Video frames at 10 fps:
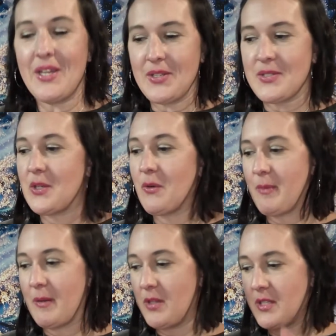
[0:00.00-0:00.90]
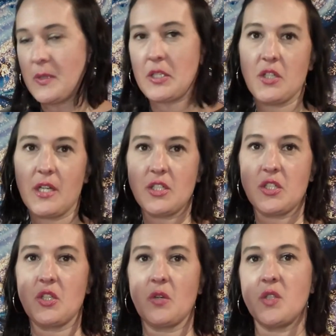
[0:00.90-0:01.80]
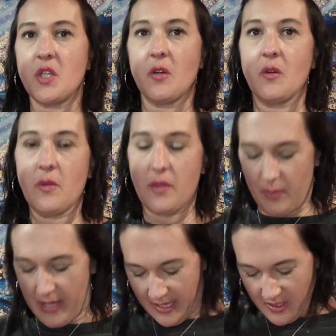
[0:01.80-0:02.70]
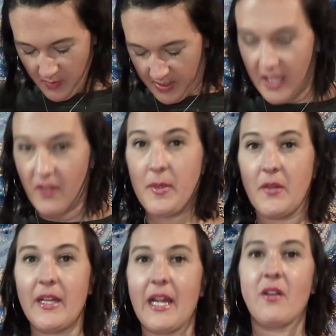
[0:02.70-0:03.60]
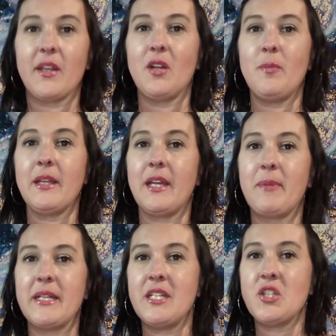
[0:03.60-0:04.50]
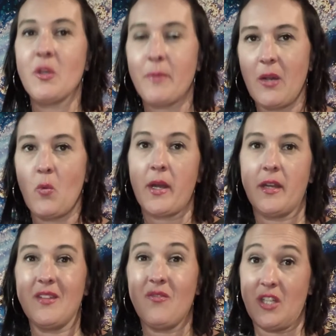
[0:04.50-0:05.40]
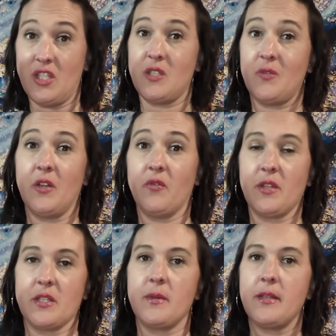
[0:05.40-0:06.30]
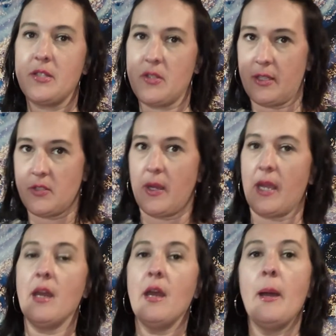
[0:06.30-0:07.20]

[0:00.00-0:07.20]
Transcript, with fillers: So remember the sweatshirt I just showed you. The blacks were kind of muted out, a little bit like my t-shirt, but I wanted the vintage feel for this one, so that's okay.